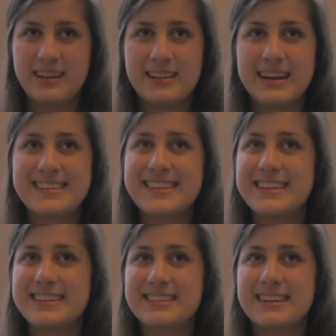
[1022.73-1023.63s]
Lastly,
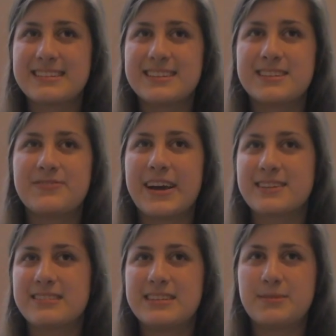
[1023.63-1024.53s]
he discusses
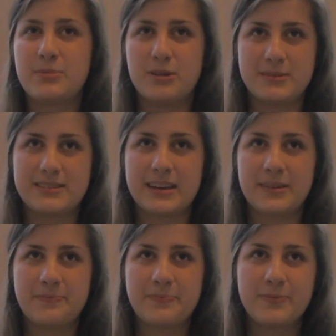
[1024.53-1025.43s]
vaccine
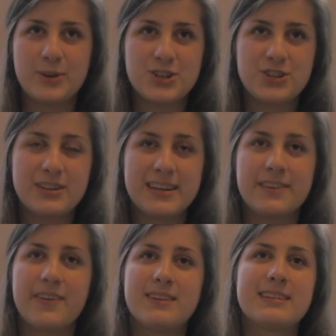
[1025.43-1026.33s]
diplomacy, which he
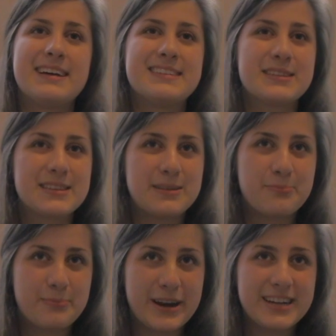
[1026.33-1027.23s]
defines as the
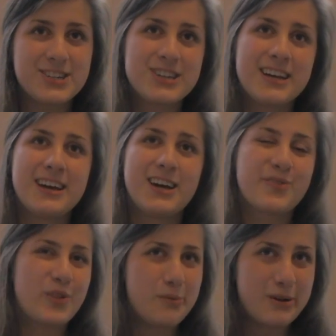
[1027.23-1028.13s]
branch
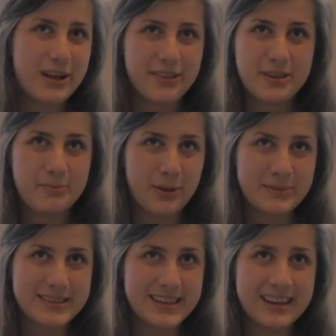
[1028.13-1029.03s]
of global health
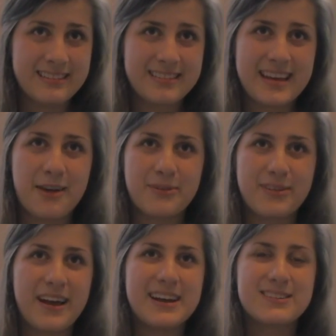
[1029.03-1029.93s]
diplomacy that
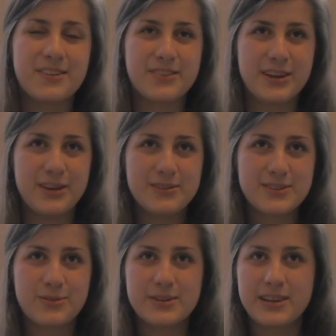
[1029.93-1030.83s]
relies on the
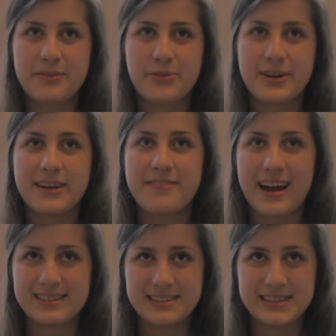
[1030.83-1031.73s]
use or delivery of
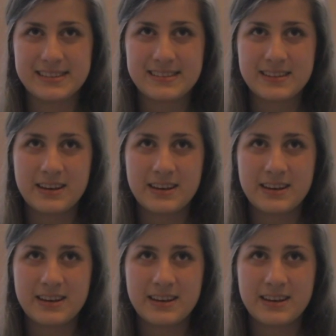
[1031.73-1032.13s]
vaccines,